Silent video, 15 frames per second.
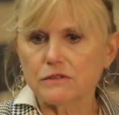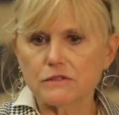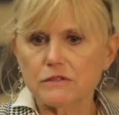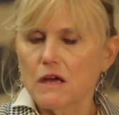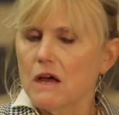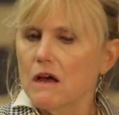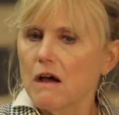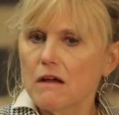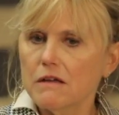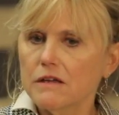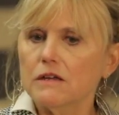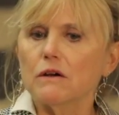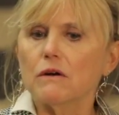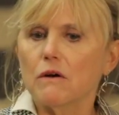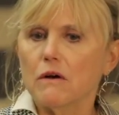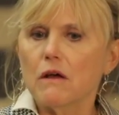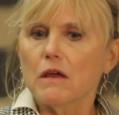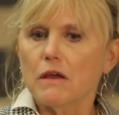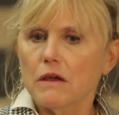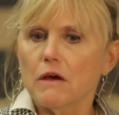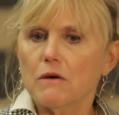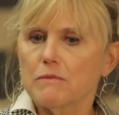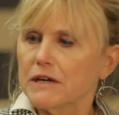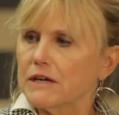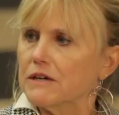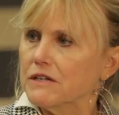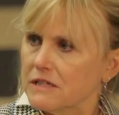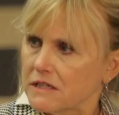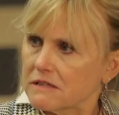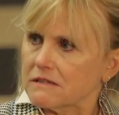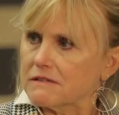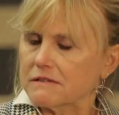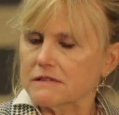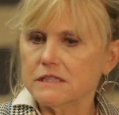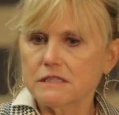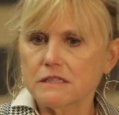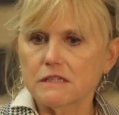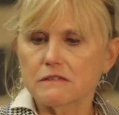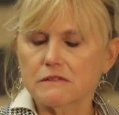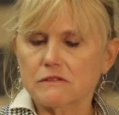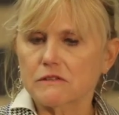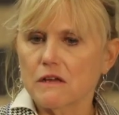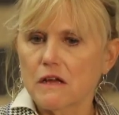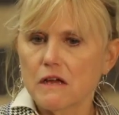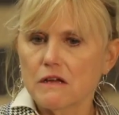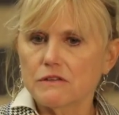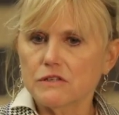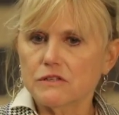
It was, oh my goodness, this is